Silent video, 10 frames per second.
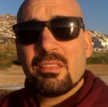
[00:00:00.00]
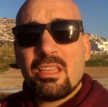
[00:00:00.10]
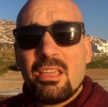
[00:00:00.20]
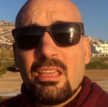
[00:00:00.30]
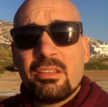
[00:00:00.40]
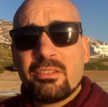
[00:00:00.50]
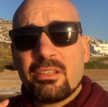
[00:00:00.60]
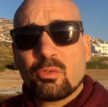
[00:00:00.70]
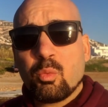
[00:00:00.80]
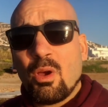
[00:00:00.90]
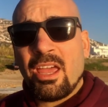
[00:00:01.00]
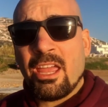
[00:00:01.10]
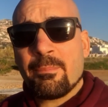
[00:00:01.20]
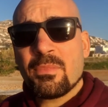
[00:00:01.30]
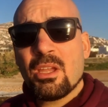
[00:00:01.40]
the easiest
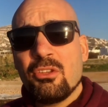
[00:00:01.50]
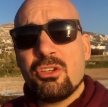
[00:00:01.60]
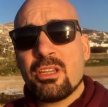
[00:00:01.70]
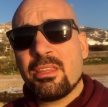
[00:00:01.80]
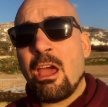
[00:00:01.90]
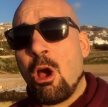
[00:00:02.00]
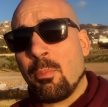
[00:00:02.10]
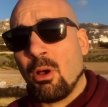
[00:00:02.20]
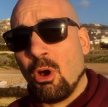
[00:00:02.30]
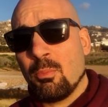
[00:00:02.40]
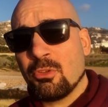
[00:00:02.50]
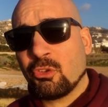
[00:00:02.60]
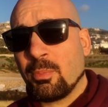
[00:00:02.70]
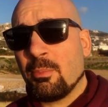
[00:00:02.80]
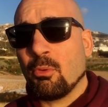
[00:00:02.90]
way you can help
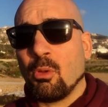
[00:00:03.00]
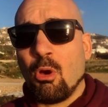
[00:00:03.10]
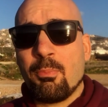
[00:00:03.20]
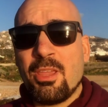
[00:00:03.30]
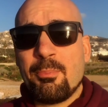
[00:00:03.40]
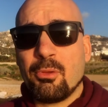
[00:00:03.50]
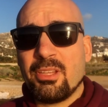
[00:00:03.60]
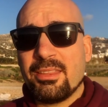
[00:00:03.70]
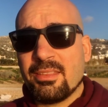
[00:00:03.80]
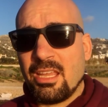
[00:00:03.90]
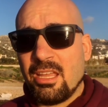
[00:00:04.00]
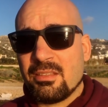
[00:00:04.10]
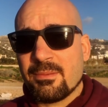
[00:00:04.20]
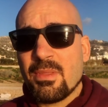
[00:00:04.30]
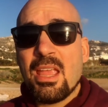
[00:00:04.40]
homeless people or people in
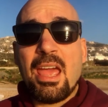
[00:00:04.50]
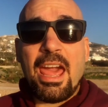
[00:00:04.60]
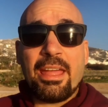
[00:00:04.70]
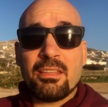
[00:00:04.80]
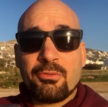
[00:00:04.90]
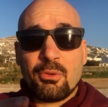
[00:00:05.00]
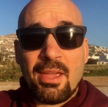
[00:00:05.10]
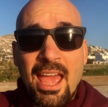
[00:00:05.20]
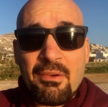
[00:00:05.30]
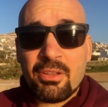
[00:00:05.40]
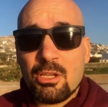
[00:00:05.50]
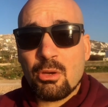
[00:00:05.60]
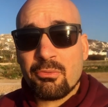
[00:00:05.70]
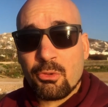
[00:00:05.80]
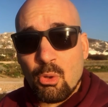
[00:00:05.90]
need. And if you have any
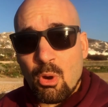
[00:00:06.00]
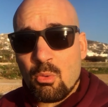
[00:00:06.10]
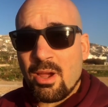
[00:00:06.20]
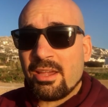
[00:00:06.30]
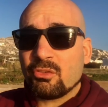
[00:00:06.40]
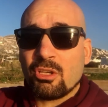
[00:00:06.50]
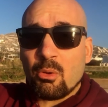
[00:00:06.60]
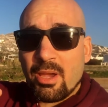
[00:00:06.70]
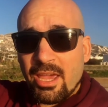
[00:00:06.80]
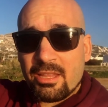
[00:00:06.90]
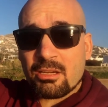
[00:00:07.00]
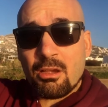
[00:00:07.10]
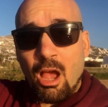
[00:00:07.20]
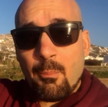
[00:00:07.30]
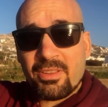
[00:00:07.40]
of your ways, go ahead
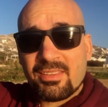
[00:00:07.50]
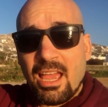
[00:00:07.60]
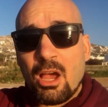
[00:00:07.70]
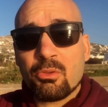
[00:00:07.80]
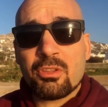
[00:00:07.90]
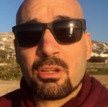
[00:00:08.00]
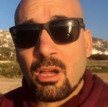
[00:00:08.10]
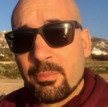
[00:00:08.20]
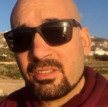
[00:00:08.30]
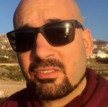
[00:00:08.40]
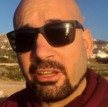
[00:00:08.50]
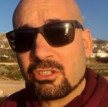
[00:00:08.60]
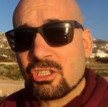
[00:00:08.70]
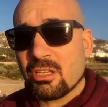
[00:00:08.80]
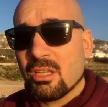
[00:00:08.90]
and comment down in the comment
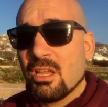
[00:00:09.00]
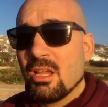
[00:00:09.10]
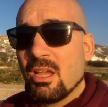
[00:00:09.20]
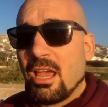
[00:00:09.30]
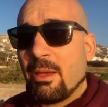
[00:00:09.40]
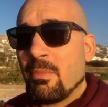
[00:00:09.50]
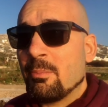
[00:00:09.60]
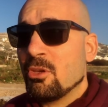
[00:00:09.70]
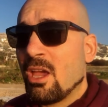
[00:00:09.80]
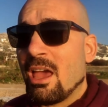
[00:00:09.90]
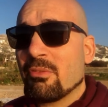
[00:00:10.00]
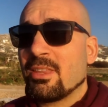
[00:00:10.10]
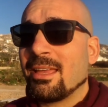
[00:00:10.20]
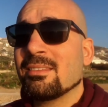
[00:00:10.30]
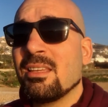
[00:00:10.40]
section and maybe you have
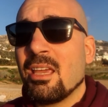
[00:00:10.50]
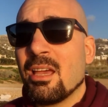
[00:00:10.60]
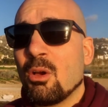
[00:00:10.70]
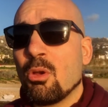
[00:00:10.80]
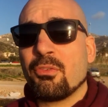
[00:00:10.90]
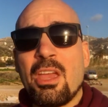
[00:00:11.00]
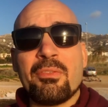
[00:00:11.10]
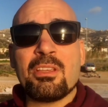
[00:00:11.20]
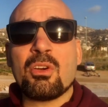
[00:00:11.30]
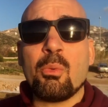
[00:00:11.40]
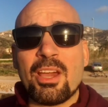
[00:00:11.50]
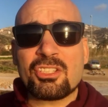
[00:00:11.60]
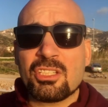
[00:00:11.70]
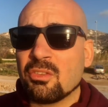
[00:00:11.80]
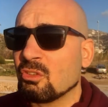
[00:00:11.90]
an idea or if you have any
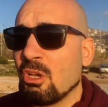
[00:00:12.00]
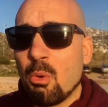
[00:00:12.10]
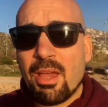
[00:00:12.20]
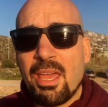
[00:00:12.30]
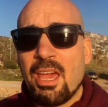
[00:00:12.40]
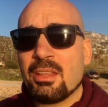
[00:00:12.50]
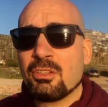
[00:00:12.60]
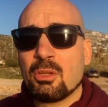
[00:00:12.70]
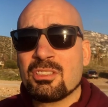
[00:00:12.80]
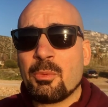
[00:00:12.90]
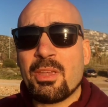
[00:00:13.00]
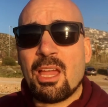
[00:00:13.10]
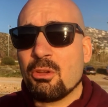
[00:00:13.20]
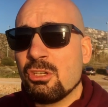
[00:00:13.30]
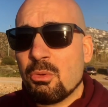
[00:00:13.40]
questions, go ahead. You know, tell
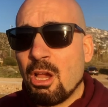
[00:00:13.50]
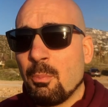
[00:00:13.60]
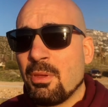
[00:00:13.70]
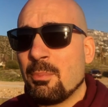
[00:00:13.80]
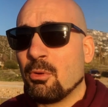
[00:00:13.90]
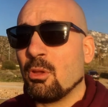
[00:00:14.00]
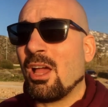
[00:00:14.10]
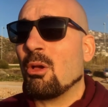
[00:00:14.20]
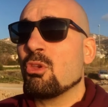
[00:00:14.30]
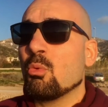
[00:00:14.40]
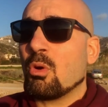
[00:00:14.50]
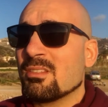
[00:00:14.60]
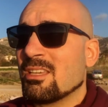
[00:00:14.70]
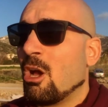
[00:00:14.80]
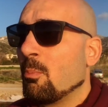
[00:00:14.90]
me how you help people or how you
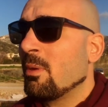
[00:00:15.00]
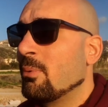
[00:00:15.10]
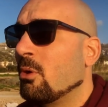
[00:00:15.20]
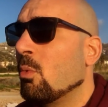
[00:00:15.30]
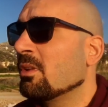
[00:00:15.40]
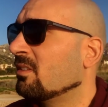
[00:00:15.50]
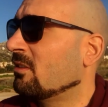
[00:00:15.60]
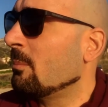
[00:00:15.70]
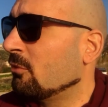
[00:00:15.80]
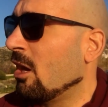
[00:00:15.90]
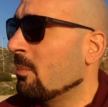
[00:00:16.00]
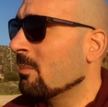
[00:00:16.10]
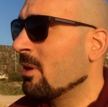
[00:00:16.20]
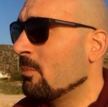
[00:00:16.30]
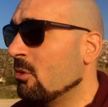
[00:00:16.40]
want to help people or what stops you
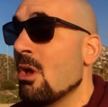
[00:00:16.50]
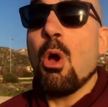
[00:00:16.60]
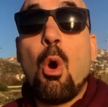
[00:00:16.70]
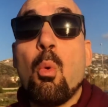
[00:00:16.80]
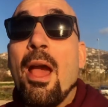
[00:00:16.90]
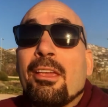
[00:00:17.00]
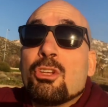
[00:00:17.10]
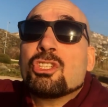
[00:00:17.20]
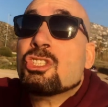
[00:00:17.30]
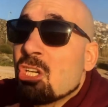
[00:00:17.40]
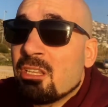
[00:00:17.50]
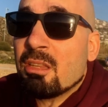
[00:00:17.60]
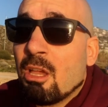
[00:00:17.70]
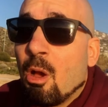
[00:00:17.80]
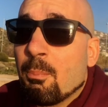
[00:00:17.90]
helping people or why you
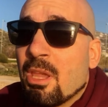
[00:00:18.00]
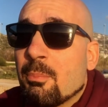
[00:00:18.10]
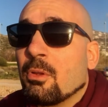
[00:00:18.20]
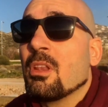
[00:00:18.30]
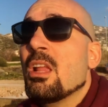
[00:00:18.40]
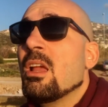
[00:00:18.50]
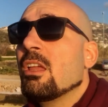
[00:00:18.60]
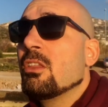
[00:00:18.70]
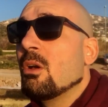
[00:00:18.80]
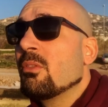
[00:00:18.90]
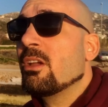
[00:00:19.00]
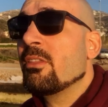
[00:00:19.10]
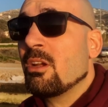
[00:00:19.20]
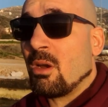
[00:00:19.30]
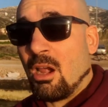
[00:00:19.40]
shouldn't help people. You know,
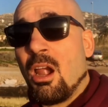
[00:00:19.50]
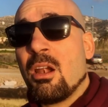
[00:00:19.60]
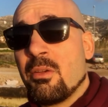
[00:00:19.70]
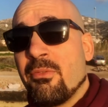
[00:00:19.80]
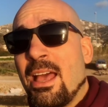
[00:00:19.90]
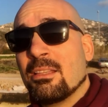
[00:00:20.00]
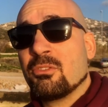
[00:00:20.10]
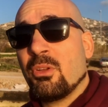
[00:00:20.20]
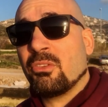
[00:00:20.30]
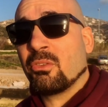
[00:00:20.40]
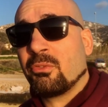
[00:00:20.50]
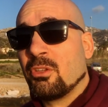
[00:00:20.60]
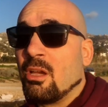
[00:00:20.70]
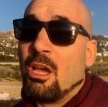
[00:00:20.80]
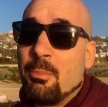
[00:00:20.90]
there, there are valid reasons
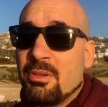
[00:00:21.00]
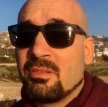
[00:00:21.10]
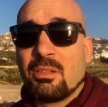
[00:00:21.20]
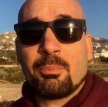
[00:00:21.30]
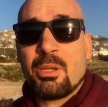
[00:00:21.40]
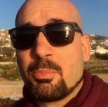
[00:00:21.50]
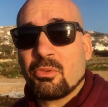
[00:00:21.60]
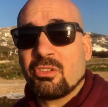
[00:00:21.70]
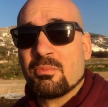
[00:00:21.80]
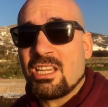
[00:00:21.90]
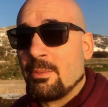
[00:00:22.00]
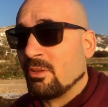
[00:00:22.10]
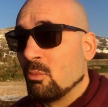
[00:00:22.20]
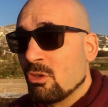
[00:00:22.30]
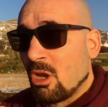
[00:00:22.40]
for not helping some people
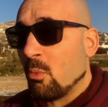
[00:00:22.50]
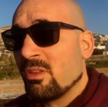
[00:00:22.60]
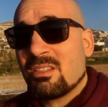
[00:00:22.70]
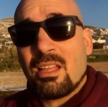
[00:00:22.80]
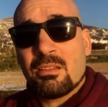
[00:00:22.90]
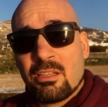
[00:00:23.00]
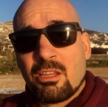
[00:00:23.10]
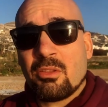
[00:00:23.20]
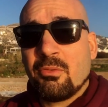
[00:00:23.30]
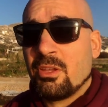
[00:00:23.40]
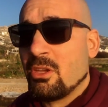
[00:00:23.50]
sometimes, and we'll go into that in another